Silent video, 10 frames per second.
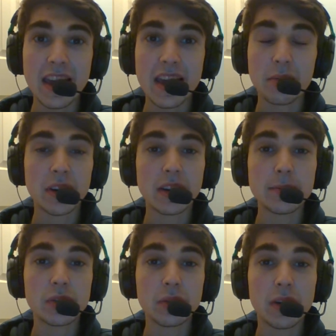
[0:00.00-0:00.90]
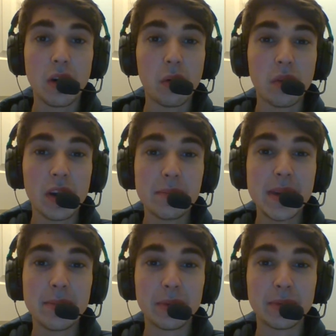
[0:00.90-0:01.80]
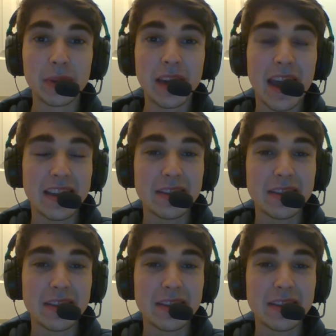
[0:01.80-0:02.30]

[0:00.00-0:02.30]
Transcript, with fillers: And when it comes to it all, a lot of people forget,